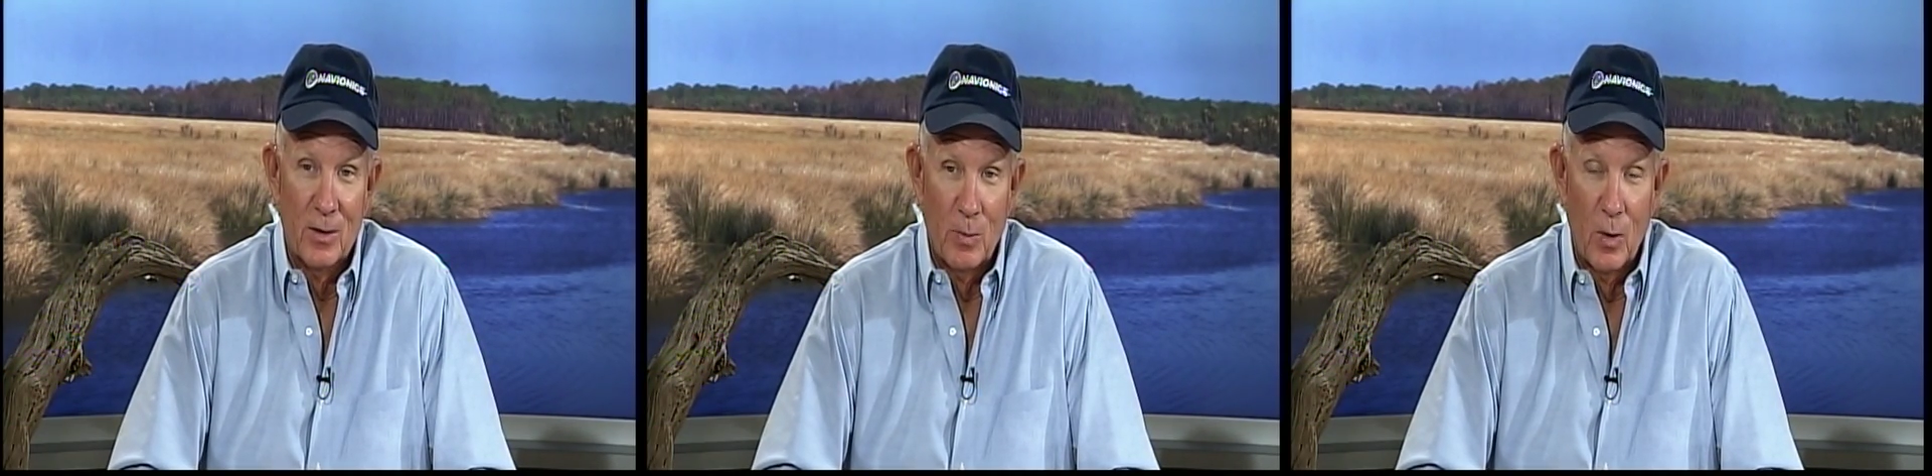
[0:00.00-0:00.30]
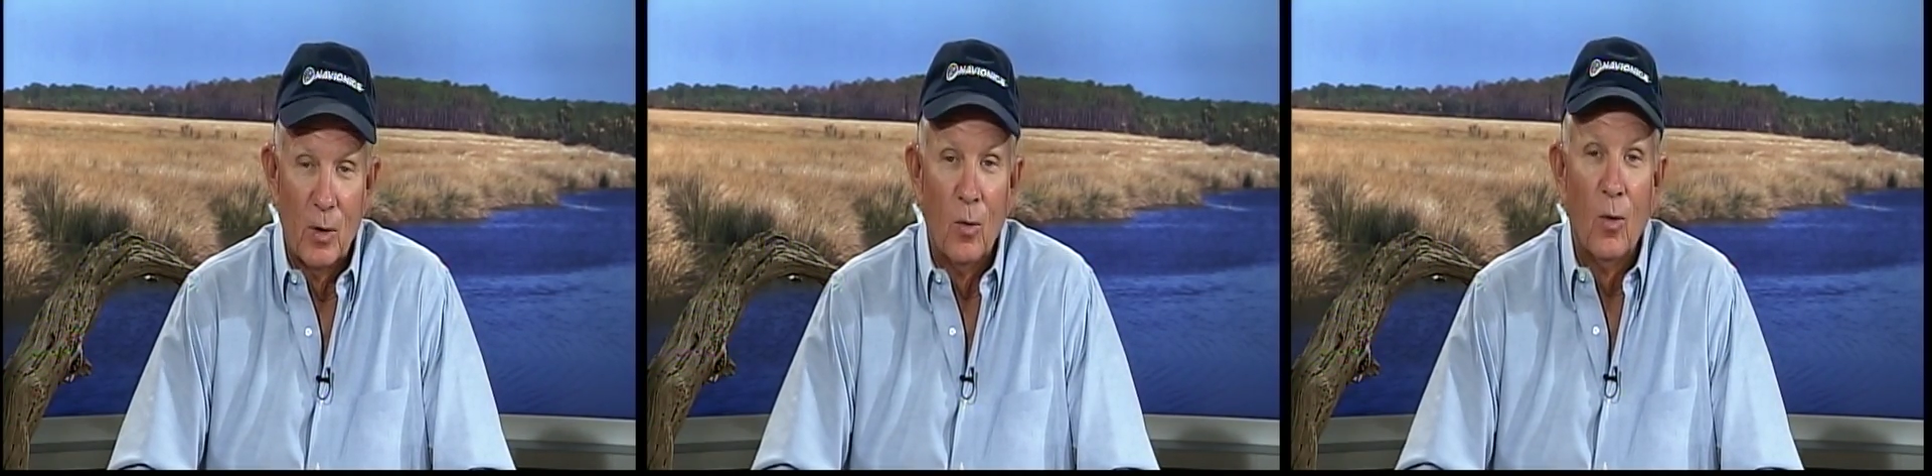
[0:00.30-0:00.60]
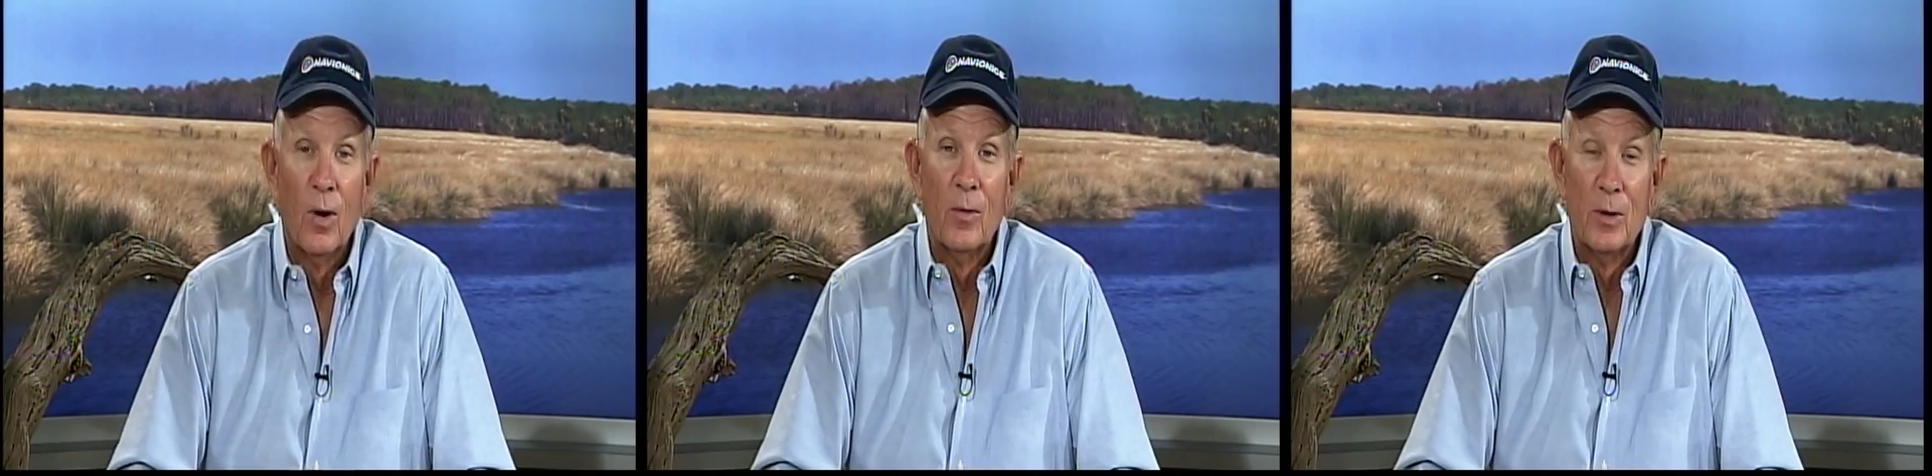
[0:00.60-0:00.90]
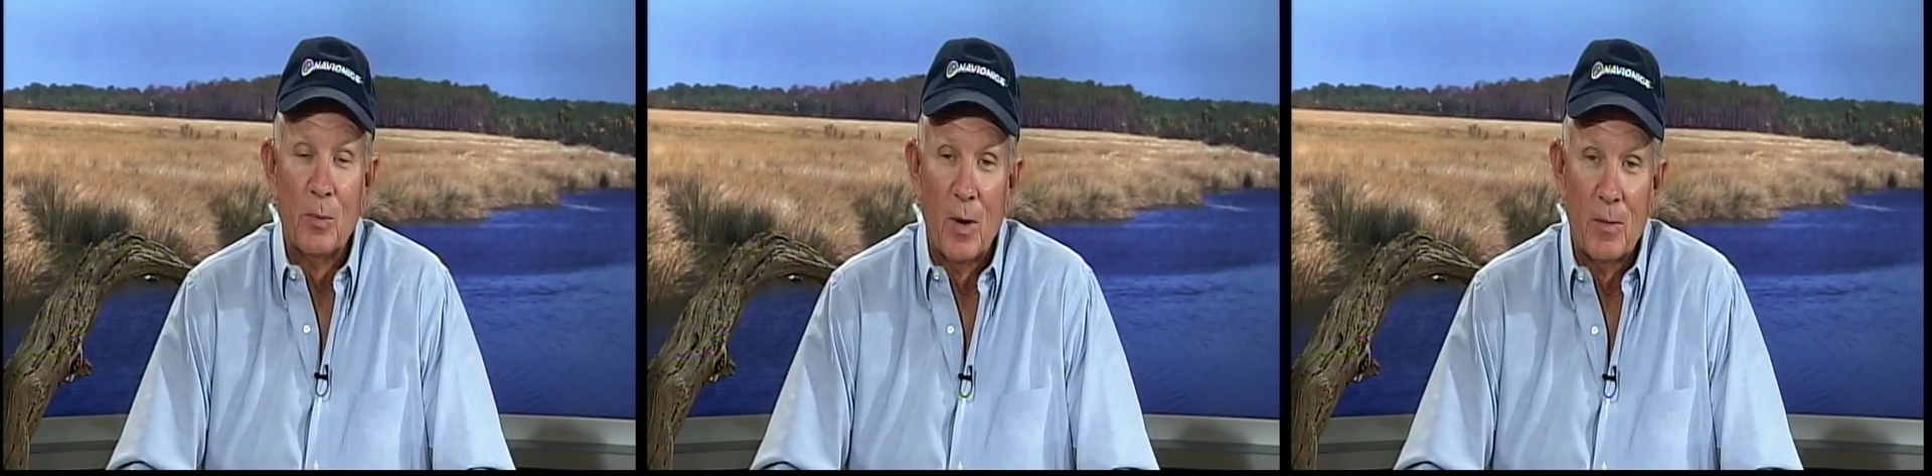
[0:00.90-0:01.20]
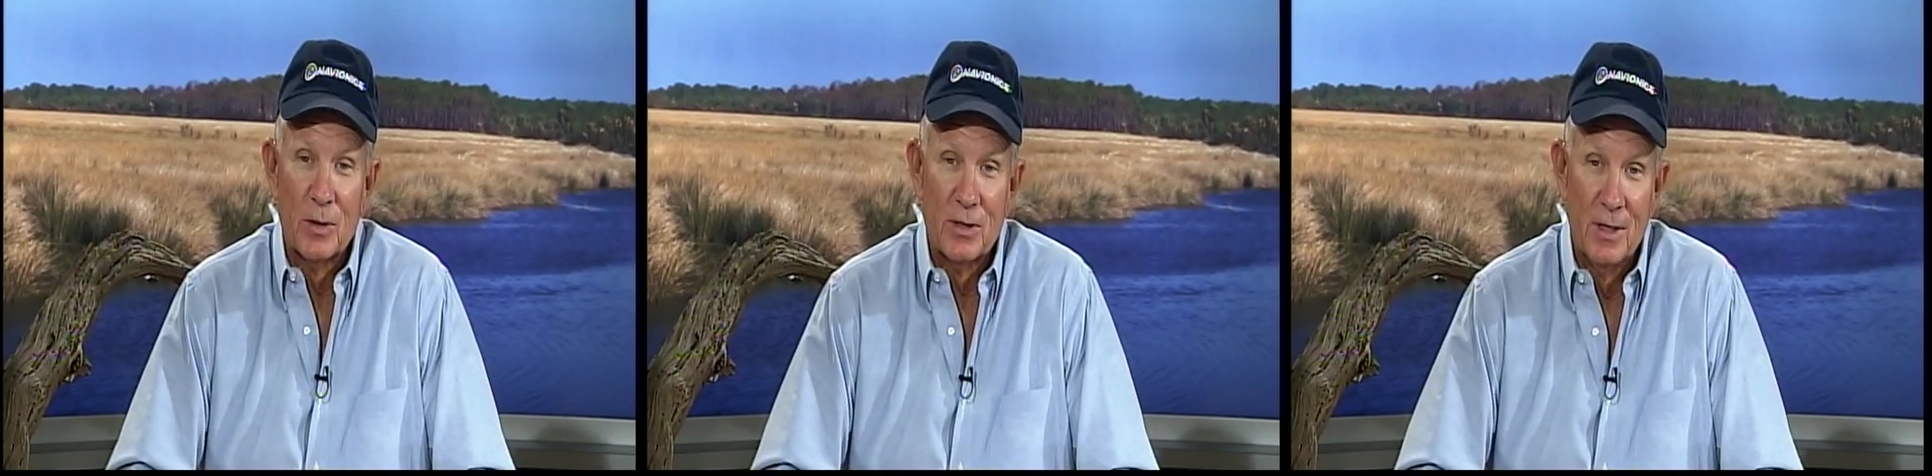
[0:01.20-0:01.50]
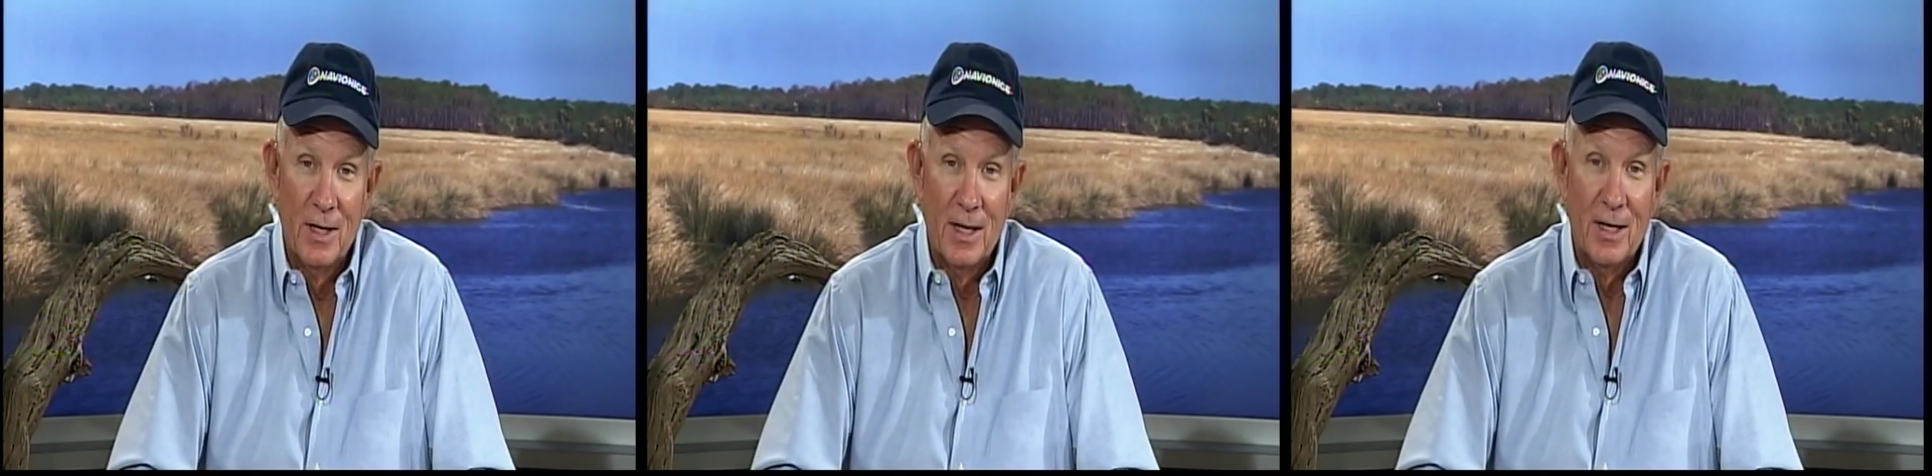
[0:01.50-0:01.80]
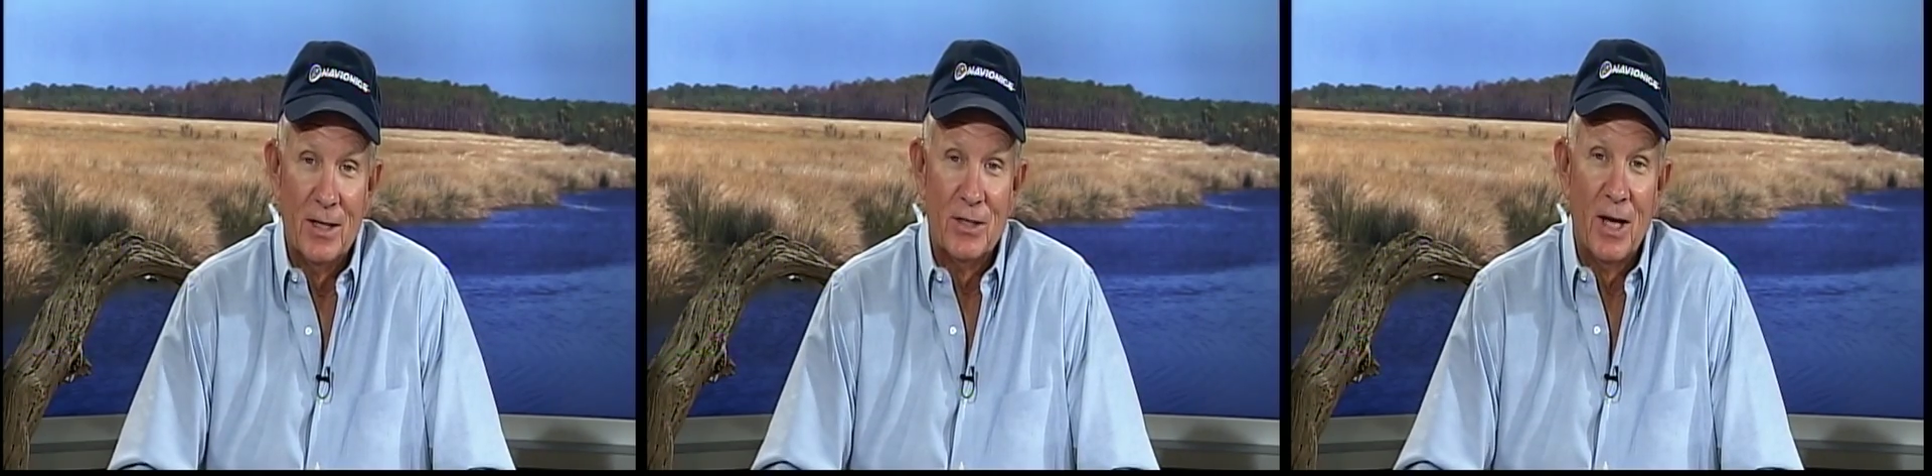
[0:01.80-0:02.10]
or the water with the proper salinity and you